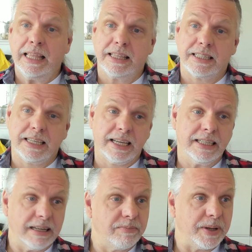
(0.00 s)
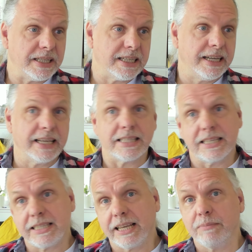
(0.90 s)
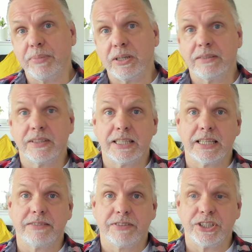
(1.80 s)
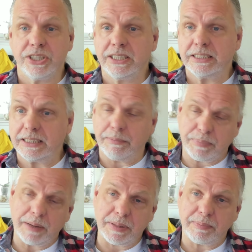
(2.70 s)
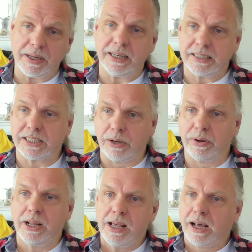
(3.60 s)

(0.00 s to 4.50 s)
The second NPC gets the second part of the desert fishing, blah, blah, blah, and so on.